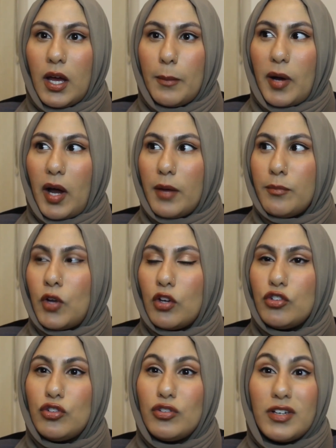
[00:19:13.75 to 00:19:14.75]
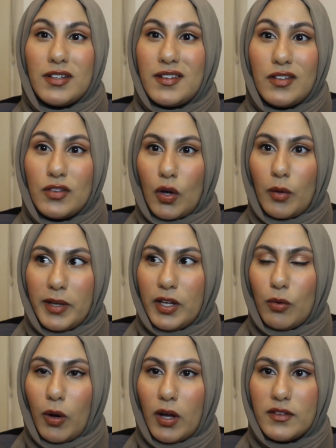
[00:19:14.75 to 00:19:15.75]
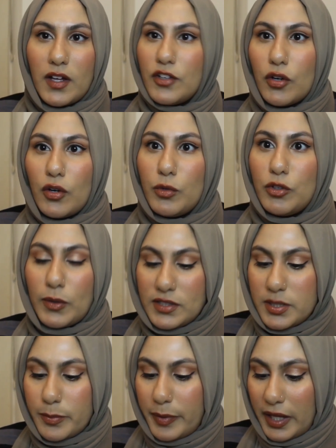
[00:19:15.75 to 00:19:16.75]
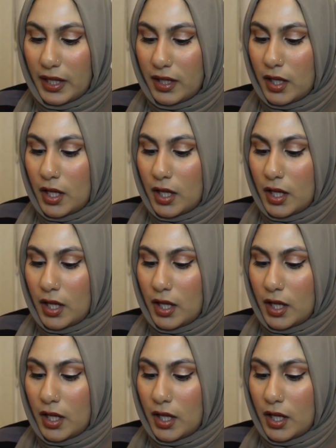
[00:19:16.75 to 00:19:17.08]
But I'm not sure because there's so many quads, I don't know which one to pick.